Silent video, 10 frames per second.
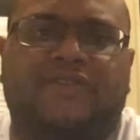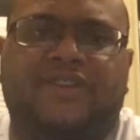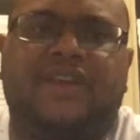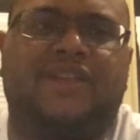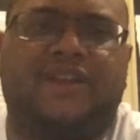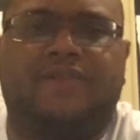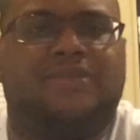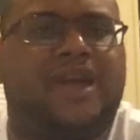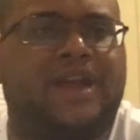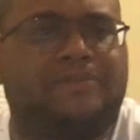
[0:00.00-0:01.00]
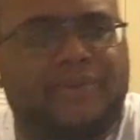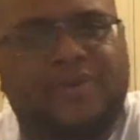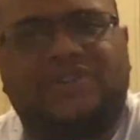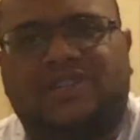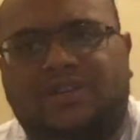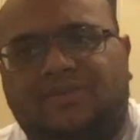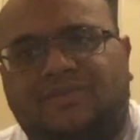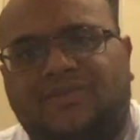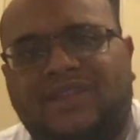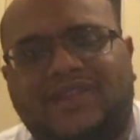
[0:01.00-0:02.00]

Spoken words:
of killing a black person.